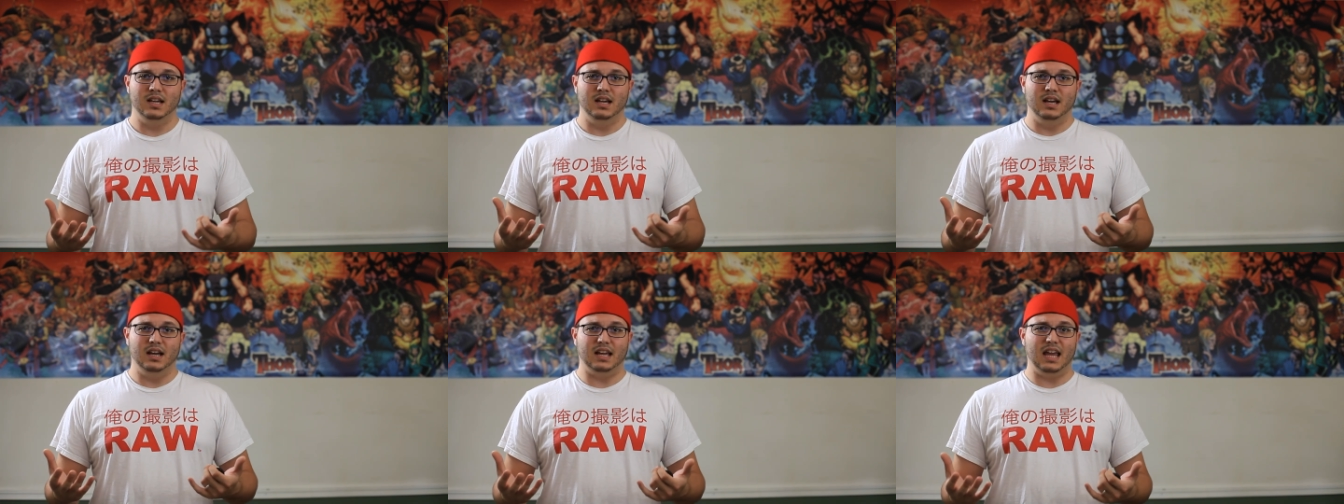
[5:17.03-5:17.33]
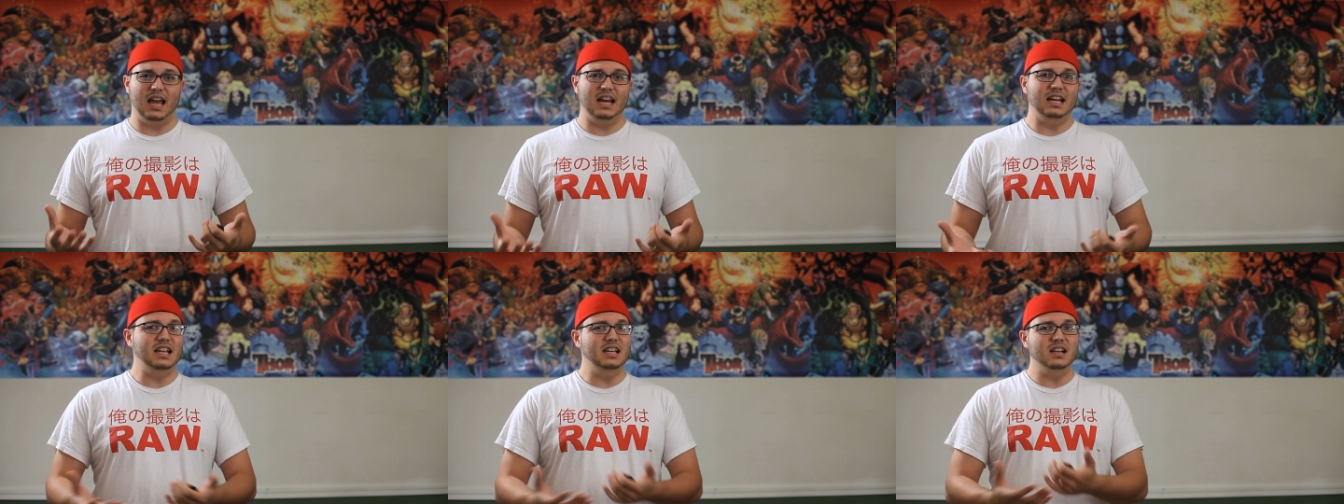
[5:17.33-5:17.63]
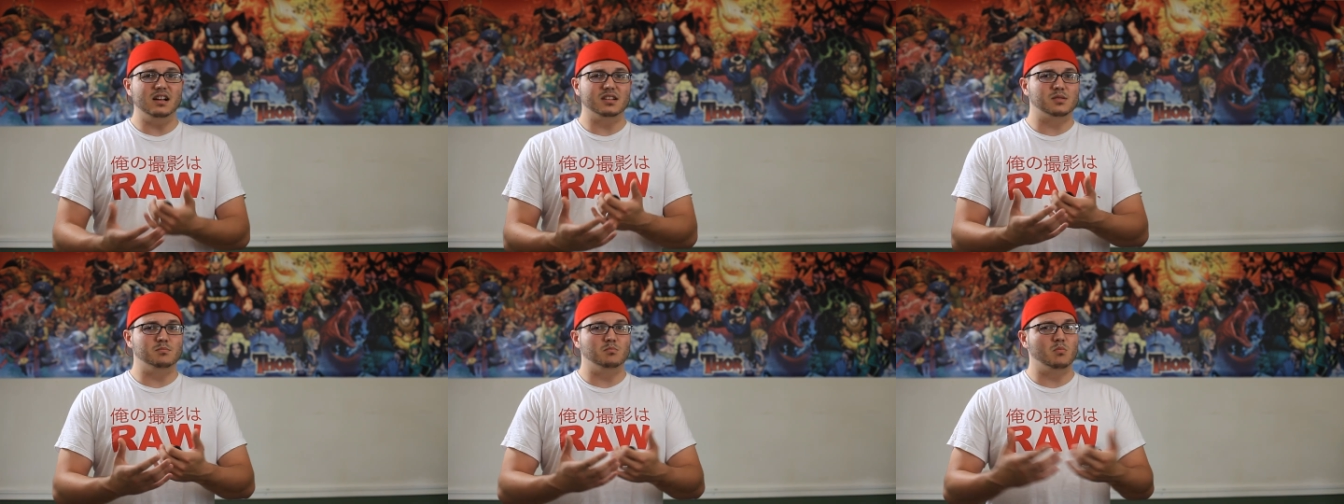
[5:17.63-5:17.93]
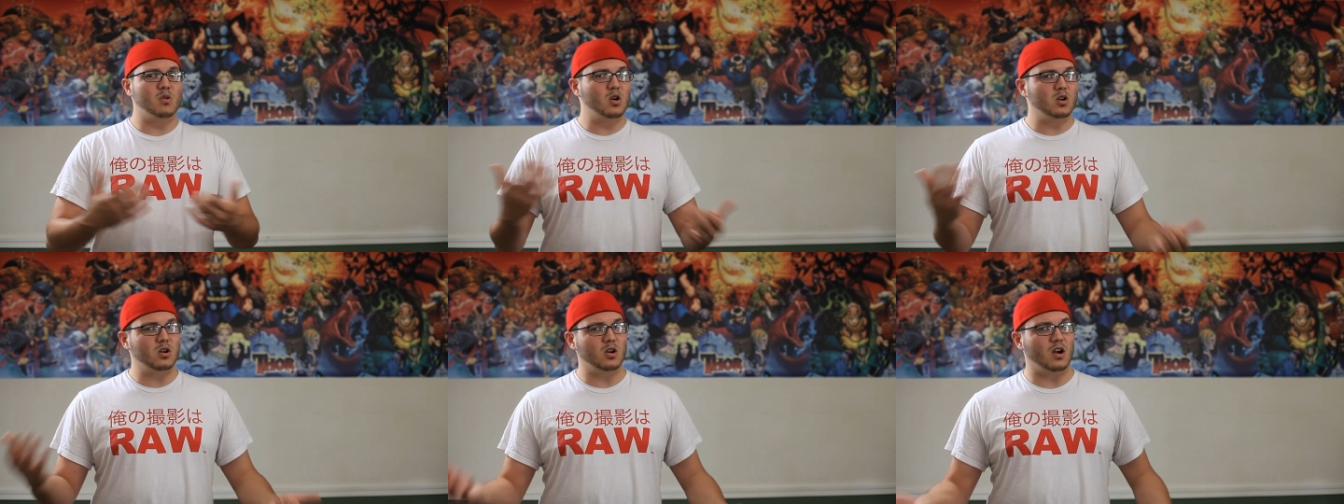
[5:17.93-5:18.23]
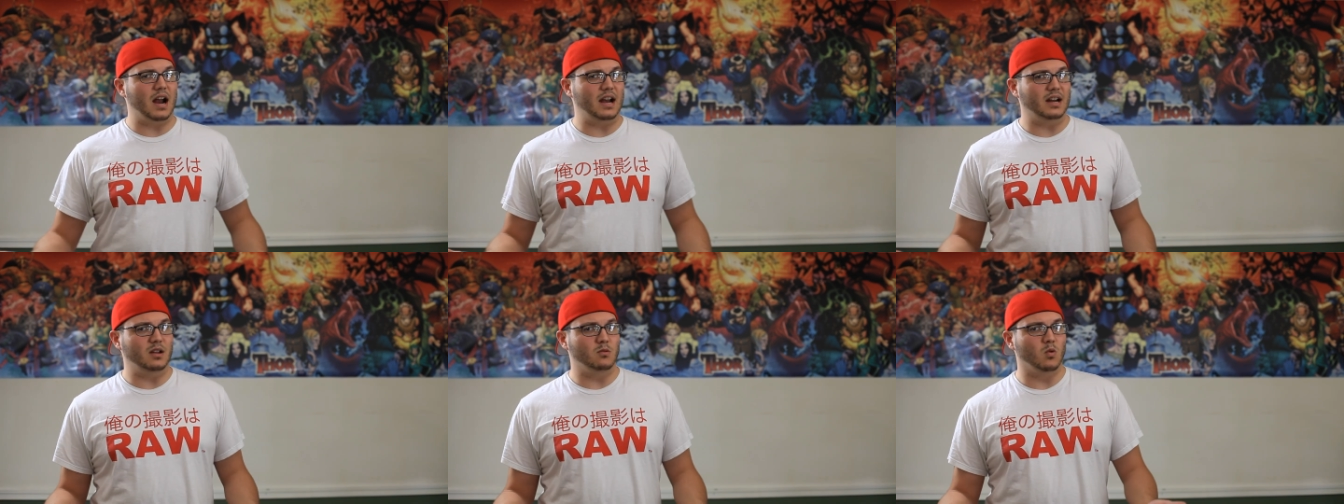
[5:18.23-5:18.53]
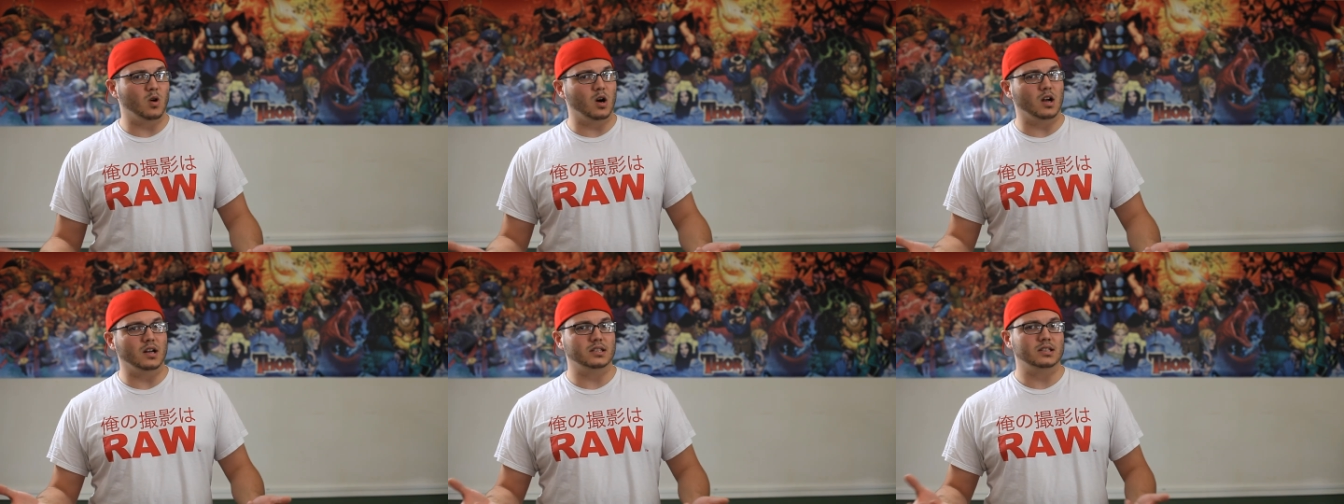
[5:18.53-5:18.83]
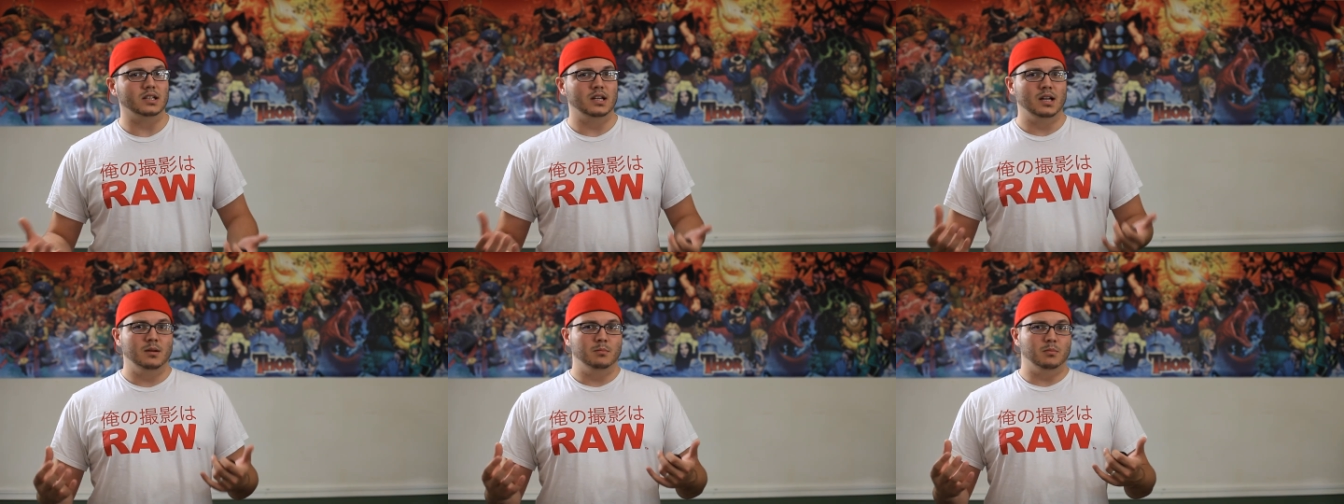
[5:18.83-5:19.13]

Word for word: Again, he doesn't murder anyone,